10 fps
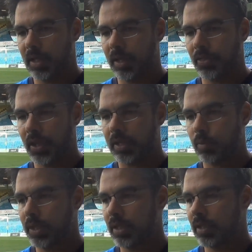I think
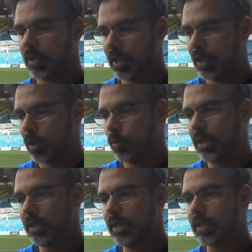we
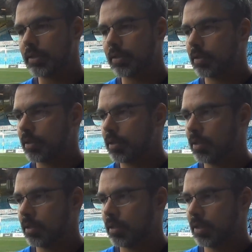needed
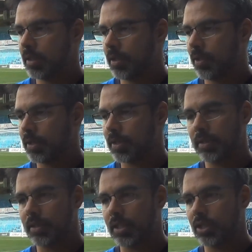this
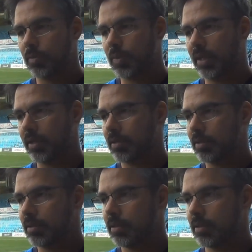international break
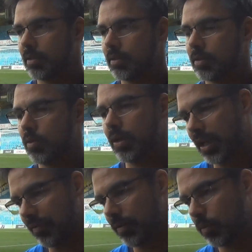to
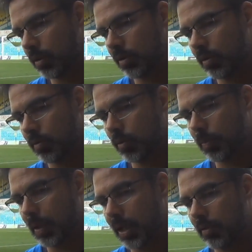recover
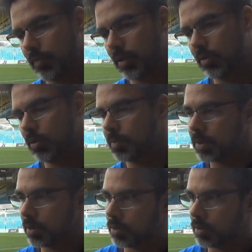one part of the group,